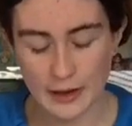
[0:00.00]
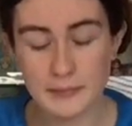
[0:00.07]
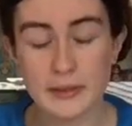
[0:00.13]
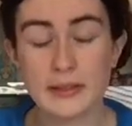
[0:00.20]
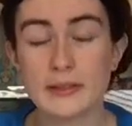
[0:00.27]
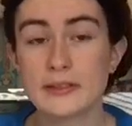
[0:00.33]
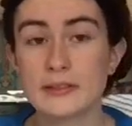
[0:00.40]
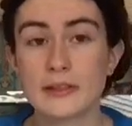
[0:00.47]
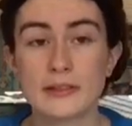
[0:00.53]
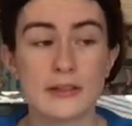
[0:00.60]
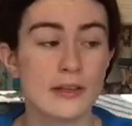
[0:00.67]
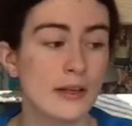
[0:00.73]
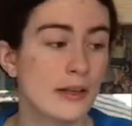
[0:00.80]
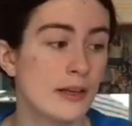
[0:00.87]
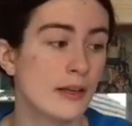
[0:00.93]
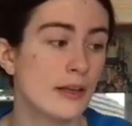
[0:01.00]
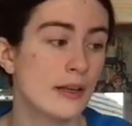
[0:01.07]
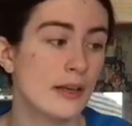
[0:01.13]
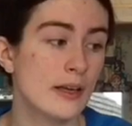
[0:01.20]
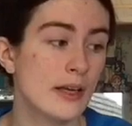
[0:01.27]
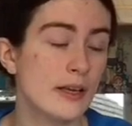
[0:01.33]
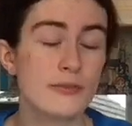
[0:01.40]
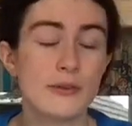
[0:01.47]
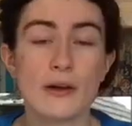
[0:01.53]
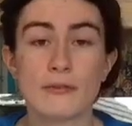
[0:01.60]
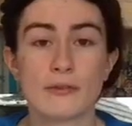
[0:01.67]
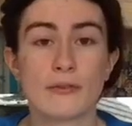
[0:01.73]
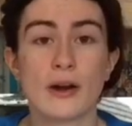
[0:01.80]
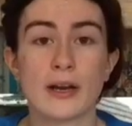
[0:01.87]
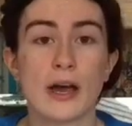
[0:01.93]
mean, if you
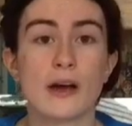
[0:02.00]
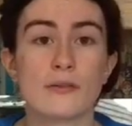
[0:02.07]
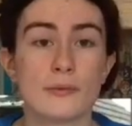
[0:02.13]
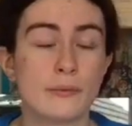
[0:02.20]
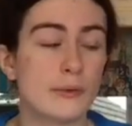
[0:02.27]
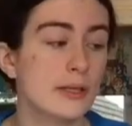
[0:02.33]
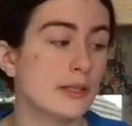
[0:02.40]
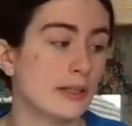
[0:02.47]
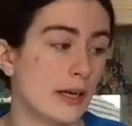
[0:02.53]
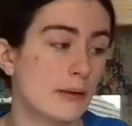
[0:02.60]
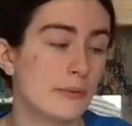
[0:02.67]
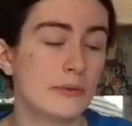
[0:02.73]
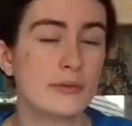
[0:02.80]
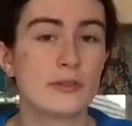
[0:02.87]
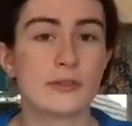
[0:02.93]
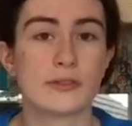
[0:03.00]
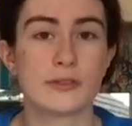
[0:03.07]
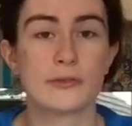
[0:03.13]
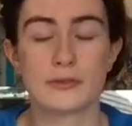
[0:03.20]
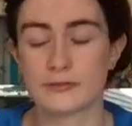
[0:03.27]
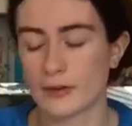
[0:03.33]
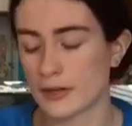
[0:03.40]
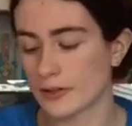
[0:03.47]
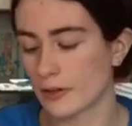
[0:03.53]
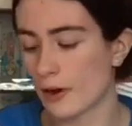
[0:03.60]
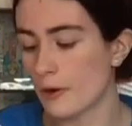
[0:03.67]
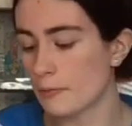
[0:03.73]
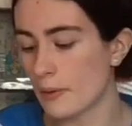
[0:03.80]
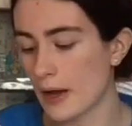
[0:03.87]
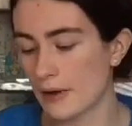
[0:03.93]
ever run out of a wig cap, what you can do is find an
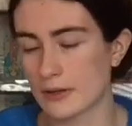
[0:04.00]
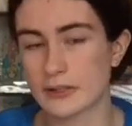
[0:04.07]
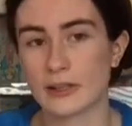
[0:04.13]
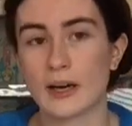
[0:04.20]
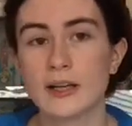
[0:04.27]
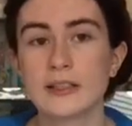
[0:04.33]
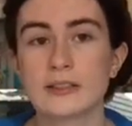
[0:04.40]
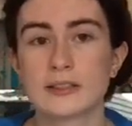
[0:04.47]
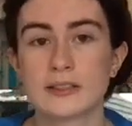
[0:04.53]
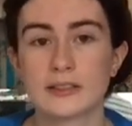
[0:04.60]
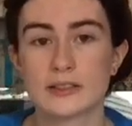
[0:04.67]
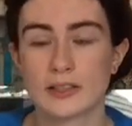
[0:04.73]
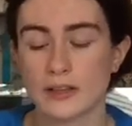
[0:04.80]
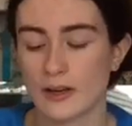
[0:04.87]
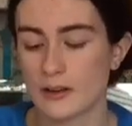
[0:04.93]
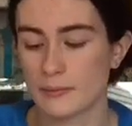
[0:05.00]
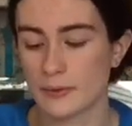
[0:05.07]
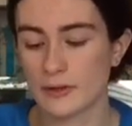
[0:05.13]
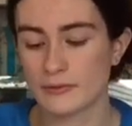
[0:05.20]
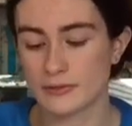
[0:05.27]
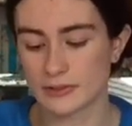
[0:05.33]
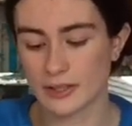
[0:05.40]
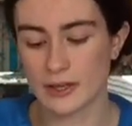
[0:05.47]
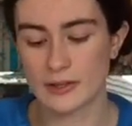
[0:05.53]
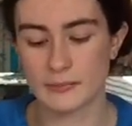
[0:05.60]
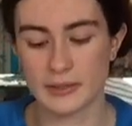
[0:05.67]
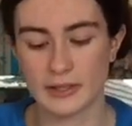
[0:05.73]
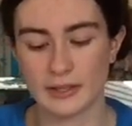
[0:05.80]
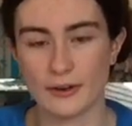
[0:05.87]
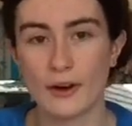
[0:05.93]
old pair of tights and just cut them off and tie
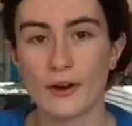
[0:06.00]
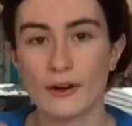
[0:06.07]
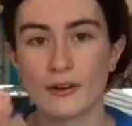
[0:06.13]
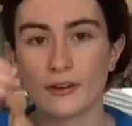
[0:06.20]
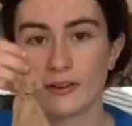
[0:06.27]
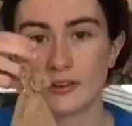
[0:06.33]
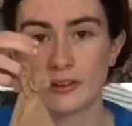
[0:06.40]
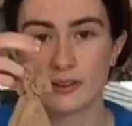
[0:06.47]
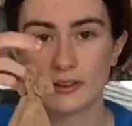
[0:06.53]
them in a knot.